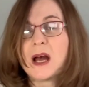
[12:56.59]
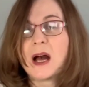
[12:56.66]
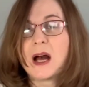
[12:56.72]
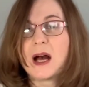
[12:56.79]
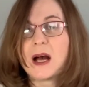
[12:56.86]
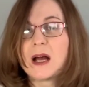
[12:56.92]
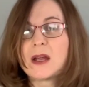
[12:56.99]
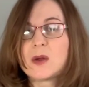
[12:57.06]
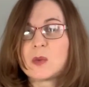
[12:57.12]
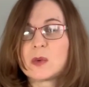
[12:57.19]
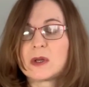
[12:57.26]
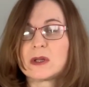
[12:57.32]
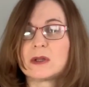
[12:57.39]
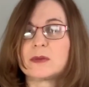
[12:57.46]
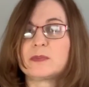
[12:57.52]
I
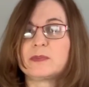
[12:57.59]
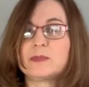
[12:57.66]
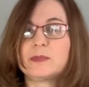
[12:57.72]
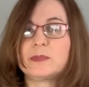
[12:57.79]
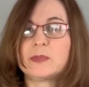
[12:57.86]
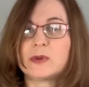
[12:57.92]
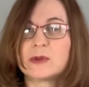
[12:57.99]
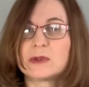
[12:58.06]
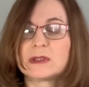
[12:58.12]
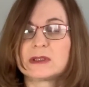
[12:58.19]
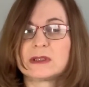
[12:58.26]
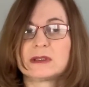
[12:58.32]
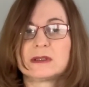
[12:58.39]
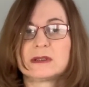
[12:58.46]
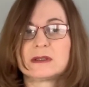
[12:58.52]
will put
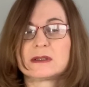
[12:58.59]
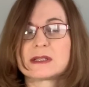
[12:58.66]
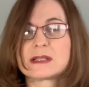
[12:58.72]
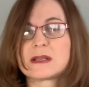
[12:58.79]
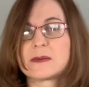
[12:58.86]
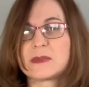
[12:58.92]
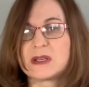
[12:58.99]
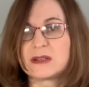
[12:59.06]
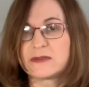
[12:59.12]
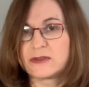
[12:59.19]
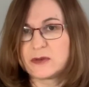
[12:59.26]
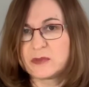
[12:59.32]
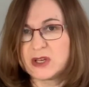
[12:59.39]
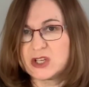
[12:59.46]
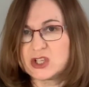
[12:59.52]
some
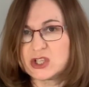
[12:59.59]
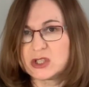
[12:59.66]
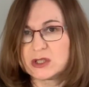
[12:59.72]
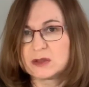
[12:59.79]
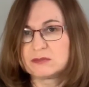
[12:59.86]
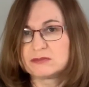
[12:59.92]
information